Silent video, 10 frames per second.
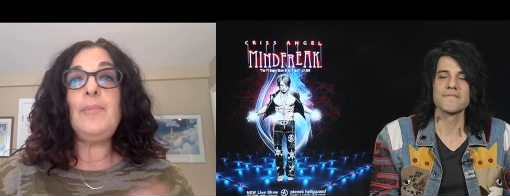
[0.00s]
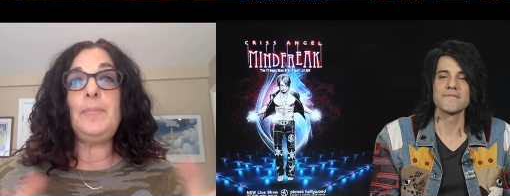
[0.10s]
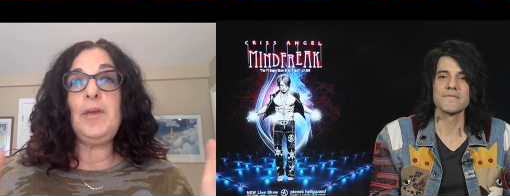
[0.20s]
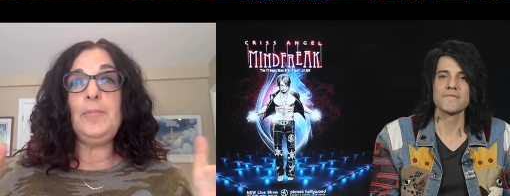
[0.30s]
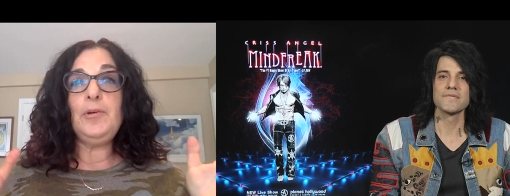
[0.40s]

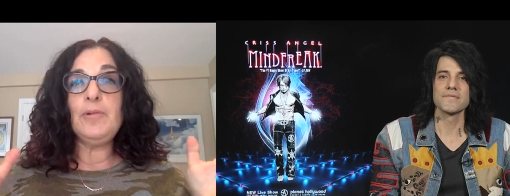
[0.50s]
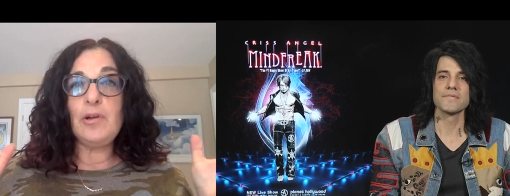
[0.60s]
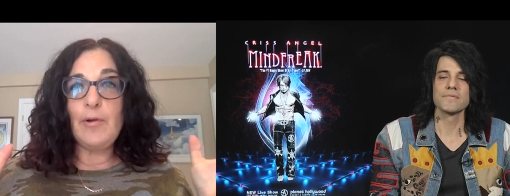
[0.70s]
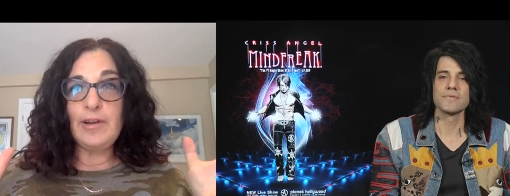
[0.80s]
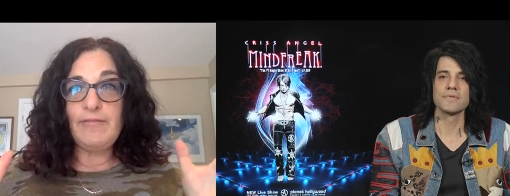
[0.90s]
Speaker 1: But people
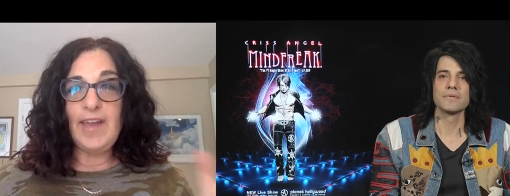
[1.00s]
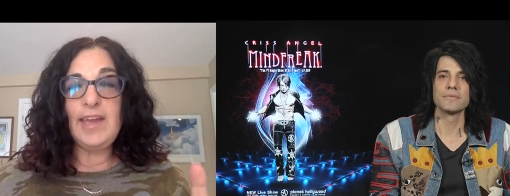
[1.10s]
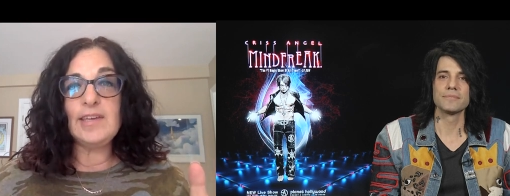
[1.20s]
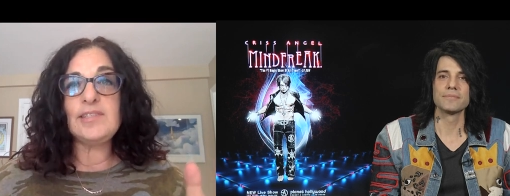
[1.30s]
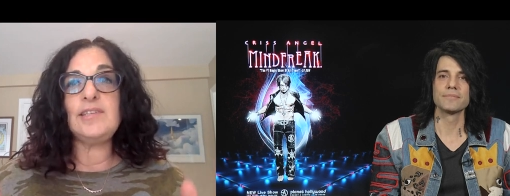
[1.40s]
who are going to
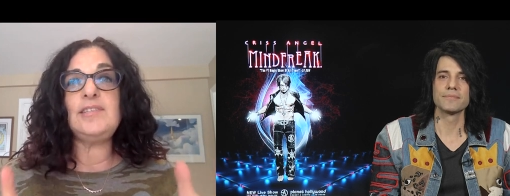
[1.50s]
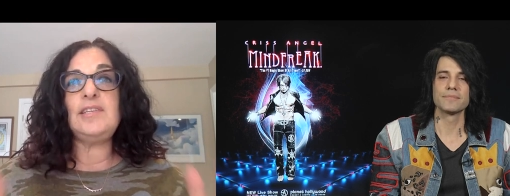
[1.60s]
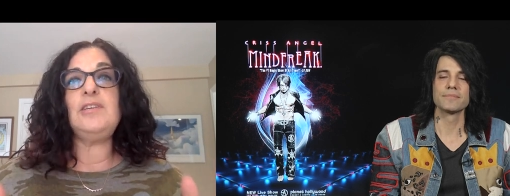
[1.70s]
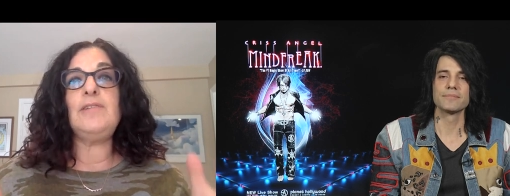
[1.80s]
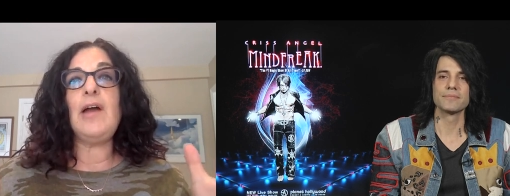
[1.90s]
Vegas can
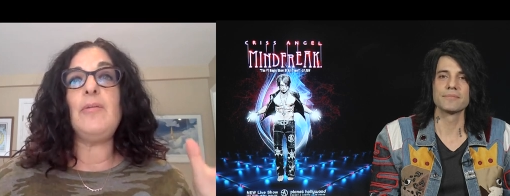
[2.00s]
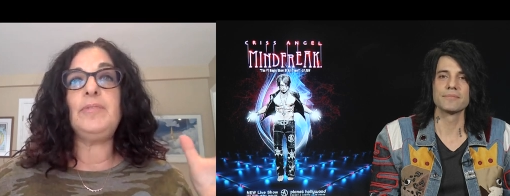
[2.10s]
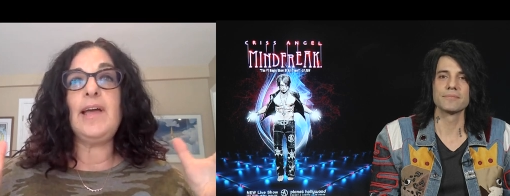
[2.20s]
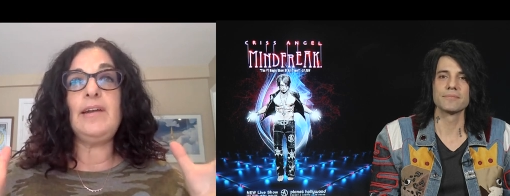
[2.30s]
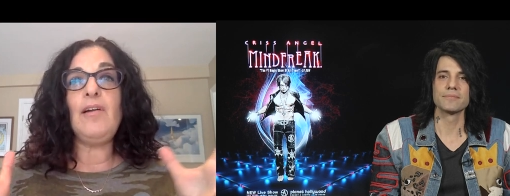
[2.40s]
see you now
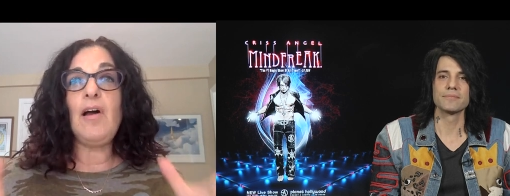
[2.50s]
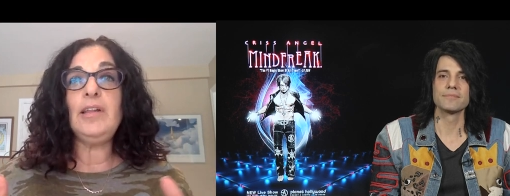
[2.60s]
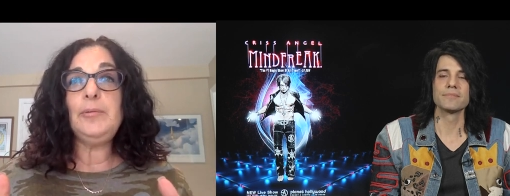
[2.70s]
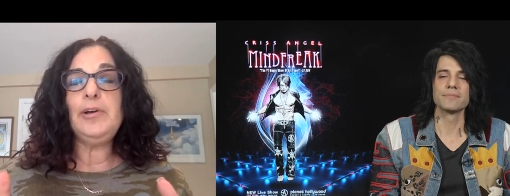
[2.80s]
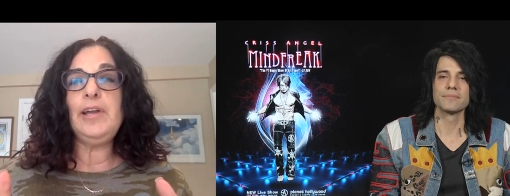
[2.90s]
at Planet
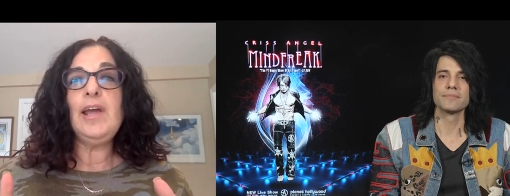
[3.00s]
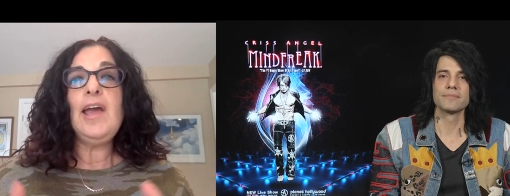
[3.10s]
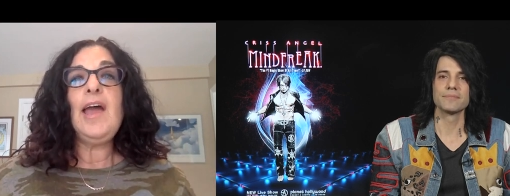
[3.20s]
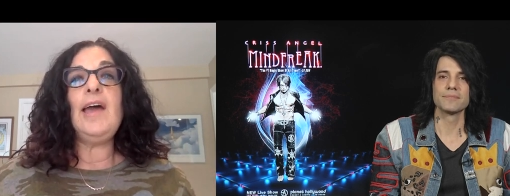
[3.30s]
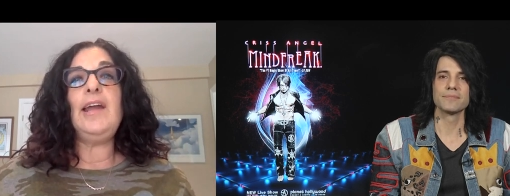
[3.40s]
Hollywood.